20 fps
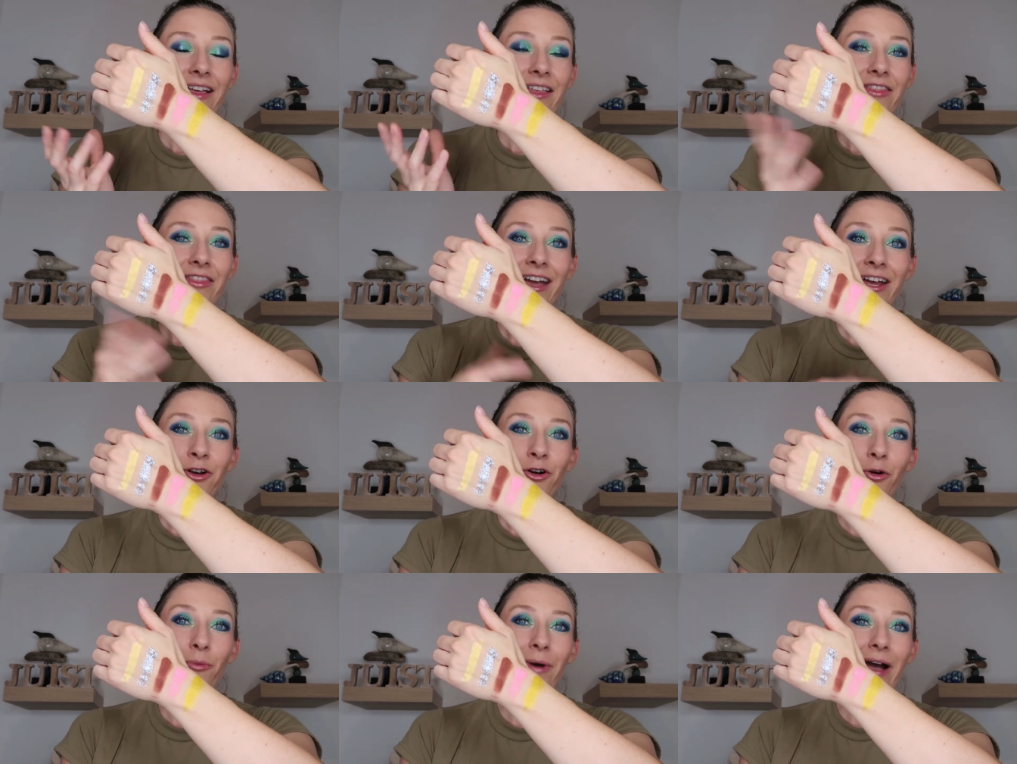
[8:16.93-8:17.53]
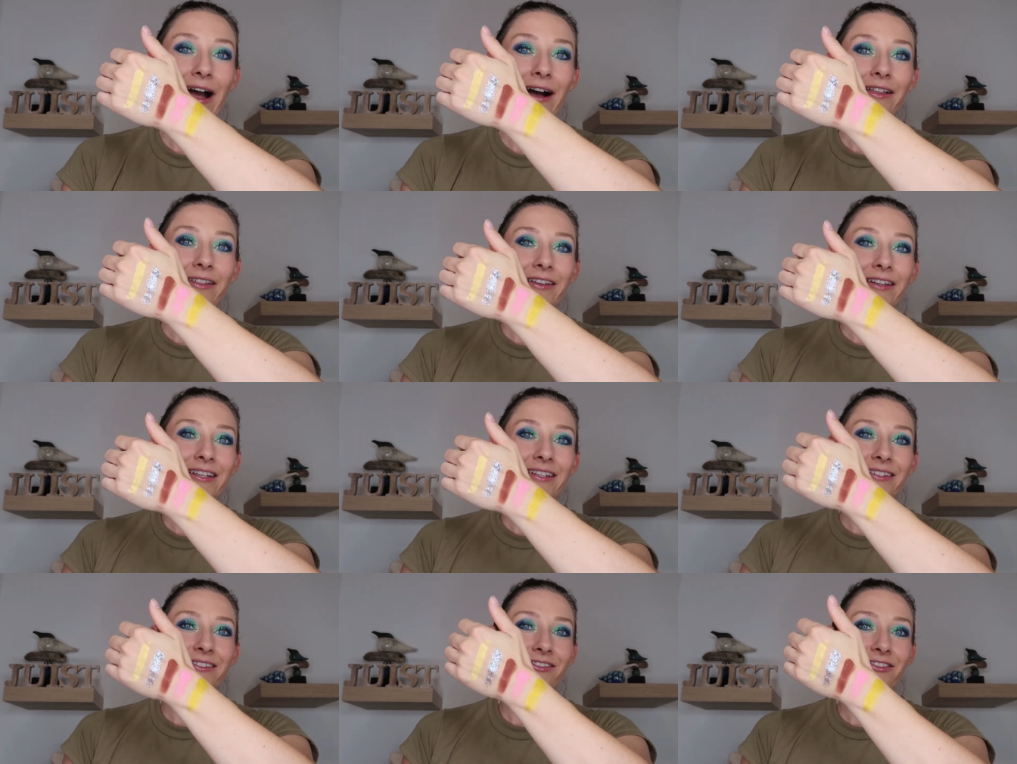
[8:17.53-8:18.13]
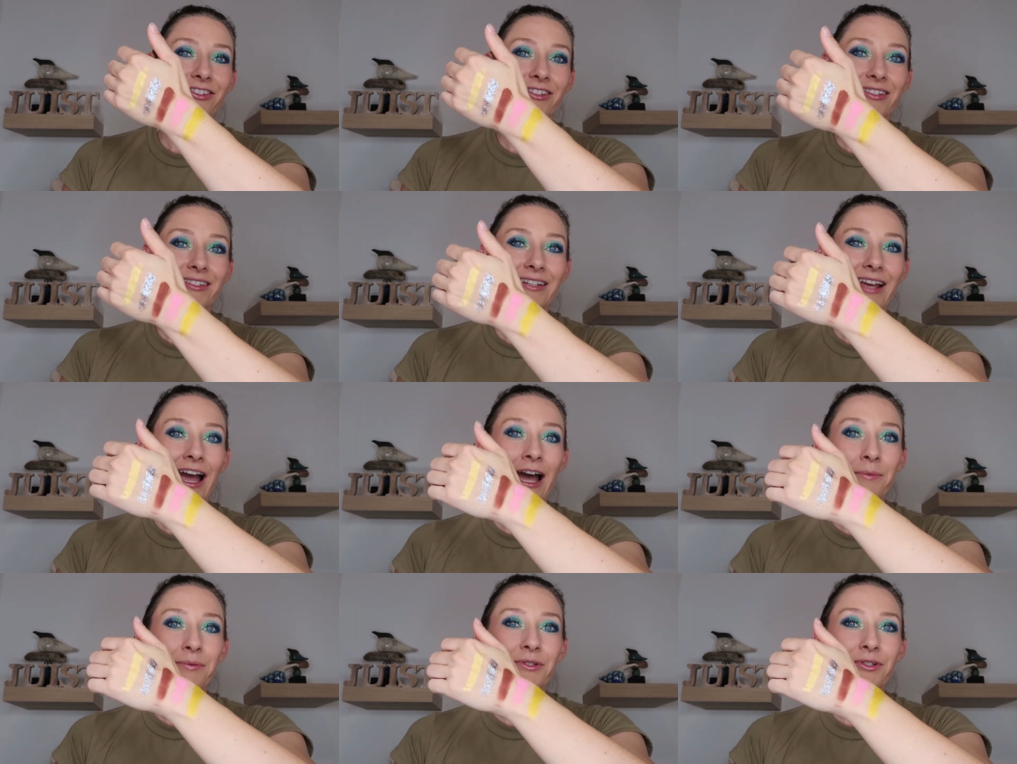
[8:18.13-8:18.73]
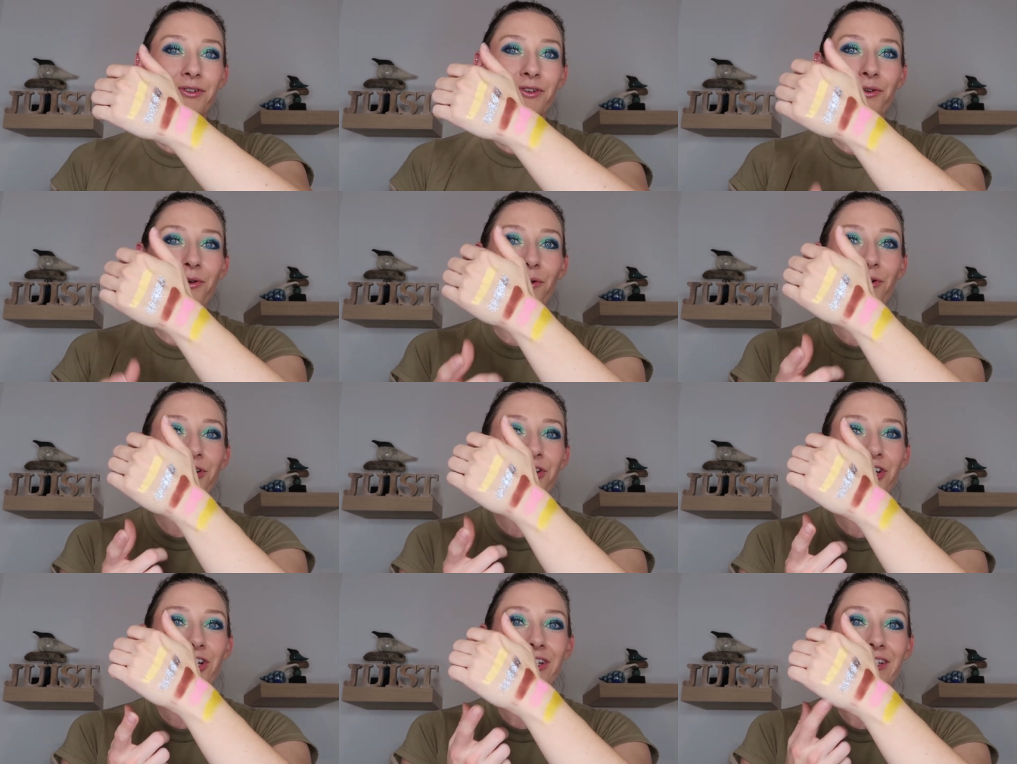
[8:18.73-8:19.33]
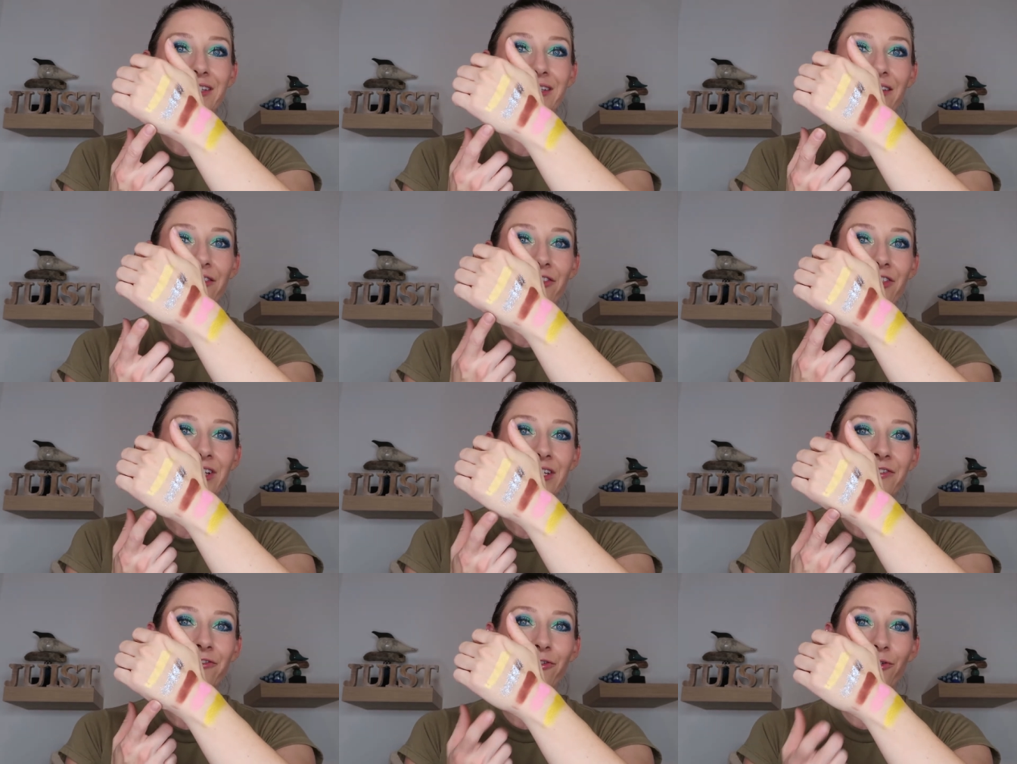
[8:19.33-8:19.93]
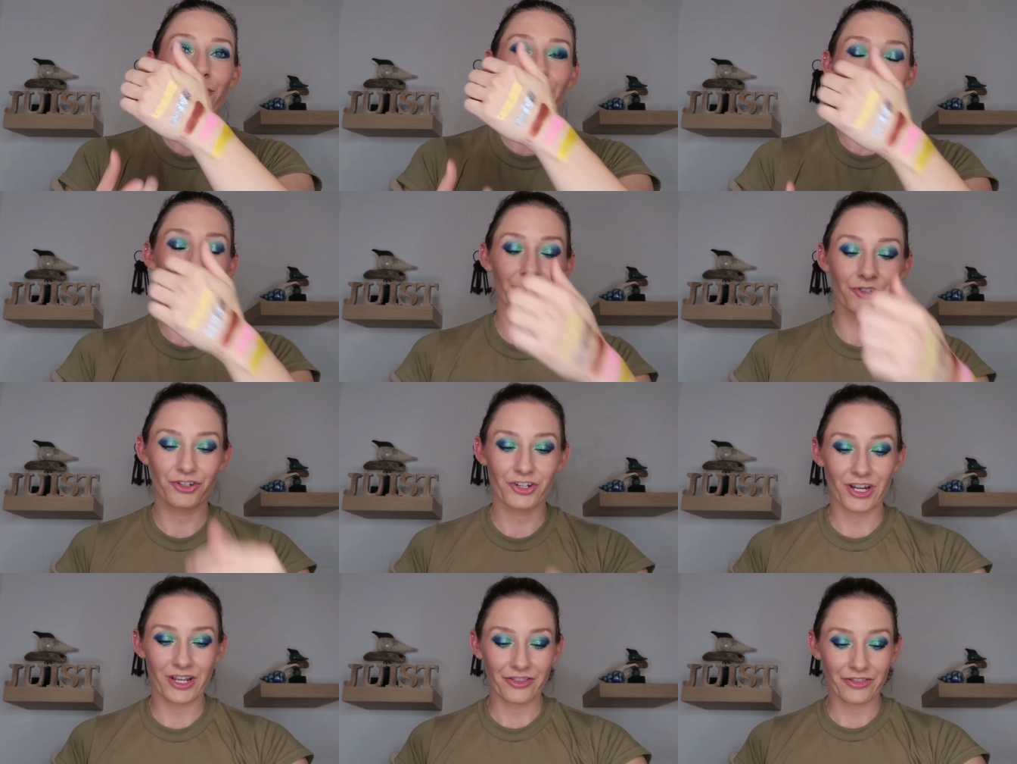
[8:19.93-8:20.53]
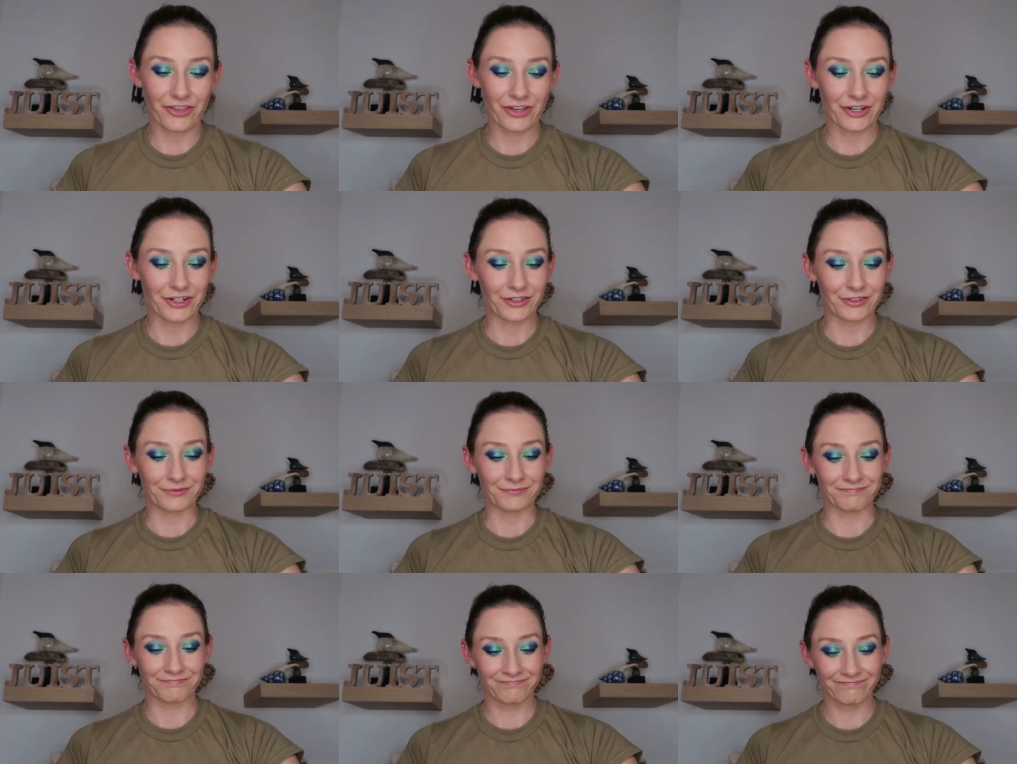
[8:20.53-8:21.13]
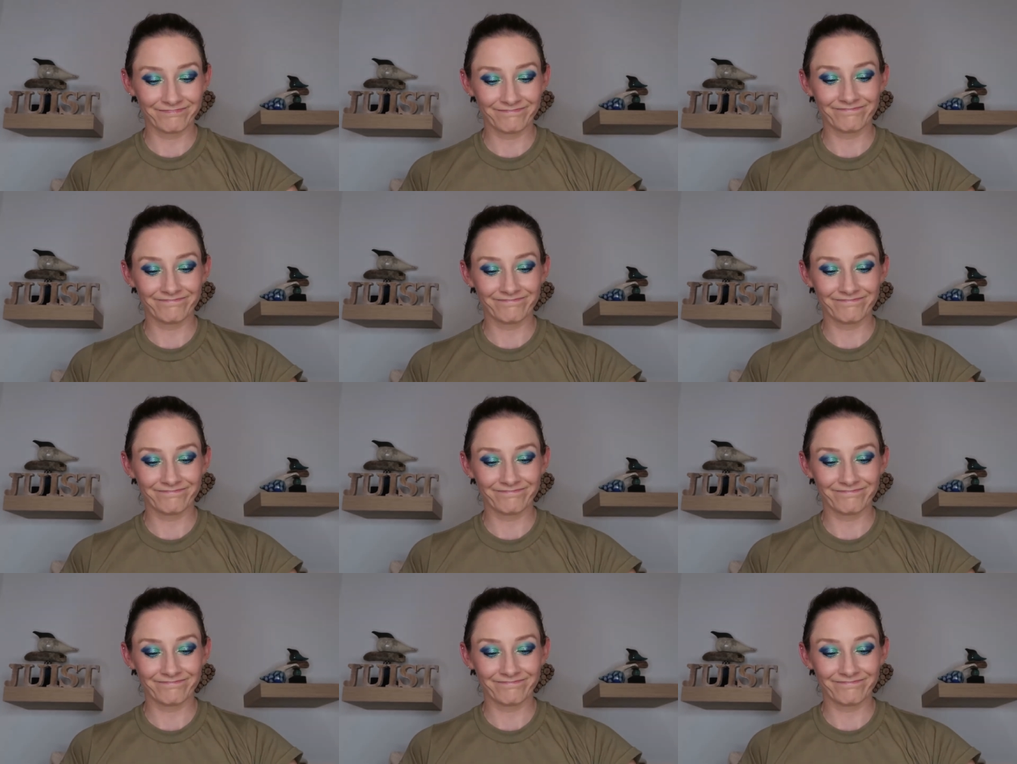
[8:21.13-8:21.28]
That whole palette is just absolutely gorgeous. This foil shade though,